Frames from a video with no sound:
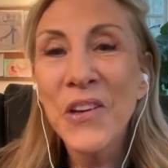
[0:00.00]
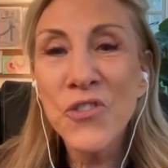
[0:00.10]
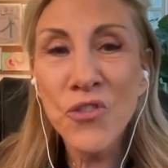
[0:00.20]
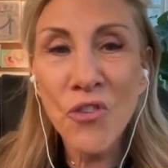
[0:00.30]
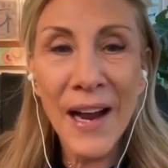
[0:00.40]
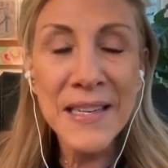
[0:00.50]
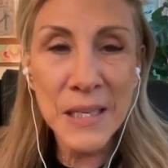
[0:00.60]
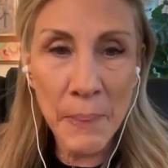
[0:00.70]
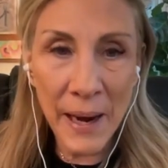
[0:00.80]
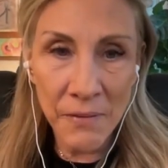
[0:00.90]
trying
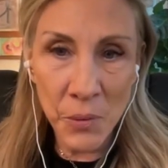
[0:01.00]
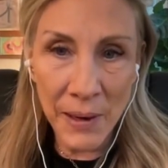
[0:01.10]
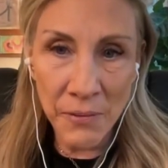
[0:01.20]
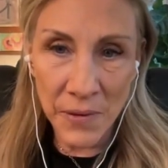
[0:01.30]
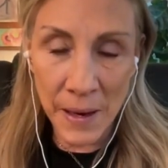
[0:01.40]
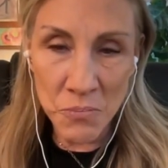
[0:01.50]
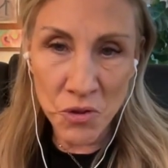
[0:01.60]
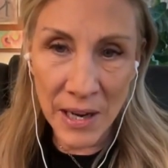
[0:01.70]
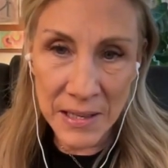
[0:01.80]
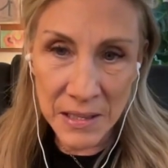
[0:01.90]
to pave the way for them,
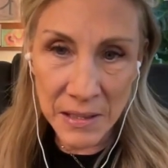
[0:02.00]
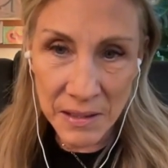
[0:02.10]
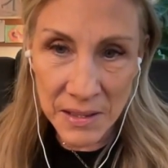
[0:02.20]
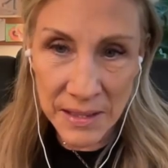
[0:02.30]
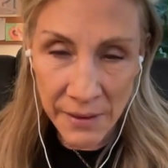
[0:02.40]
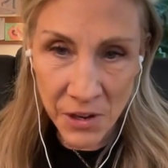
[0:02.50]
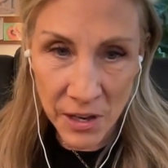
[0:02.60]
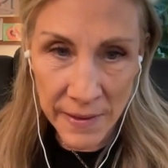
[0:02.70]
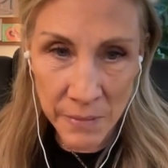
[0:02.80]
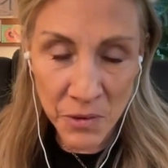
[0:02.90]
trying to
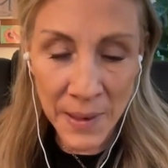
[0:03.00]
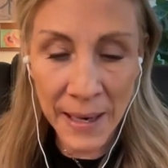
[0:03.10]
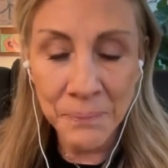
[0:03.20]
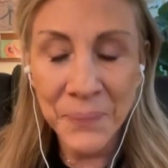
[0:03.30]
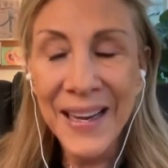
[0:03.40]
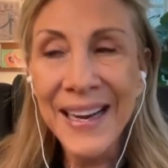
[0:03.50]
safeguard them from that.